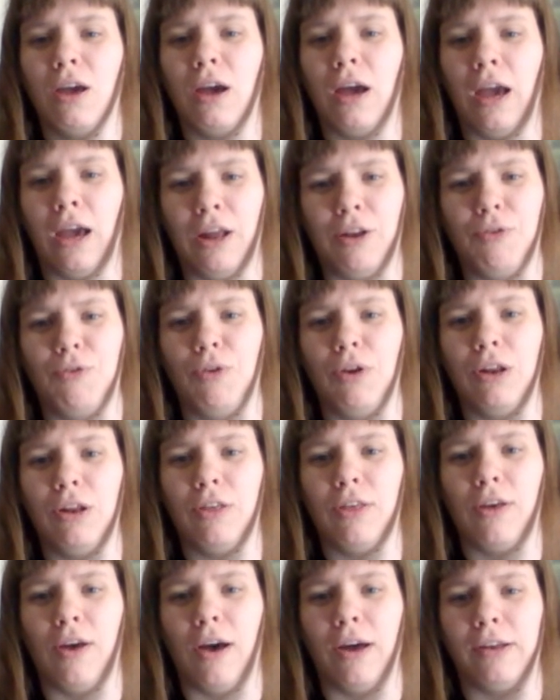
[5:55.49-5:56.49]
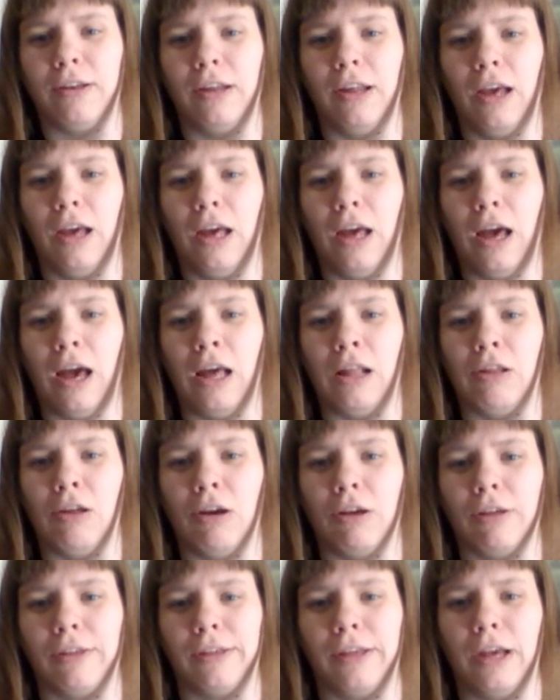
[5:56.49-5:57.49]
I had a train of thought. I
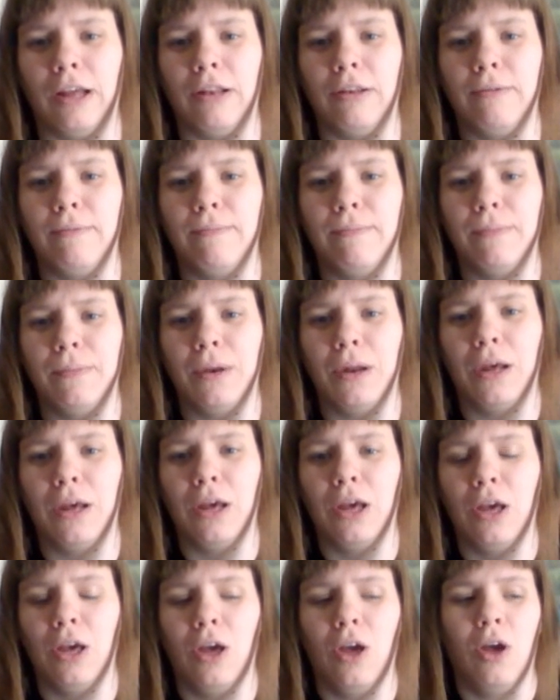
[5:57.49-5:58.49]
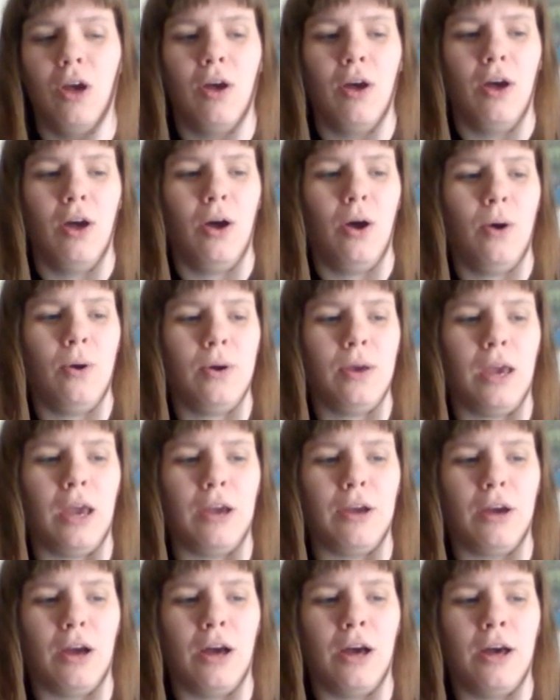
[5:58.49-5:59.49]
lost it. Okay,
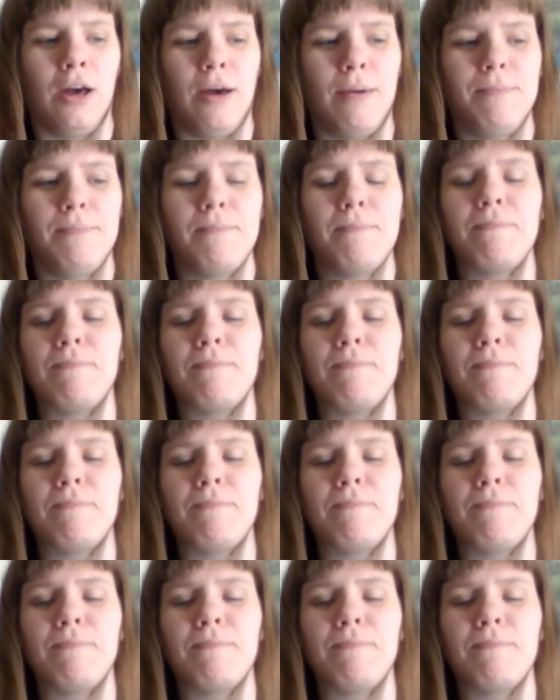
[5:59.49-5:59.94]
um,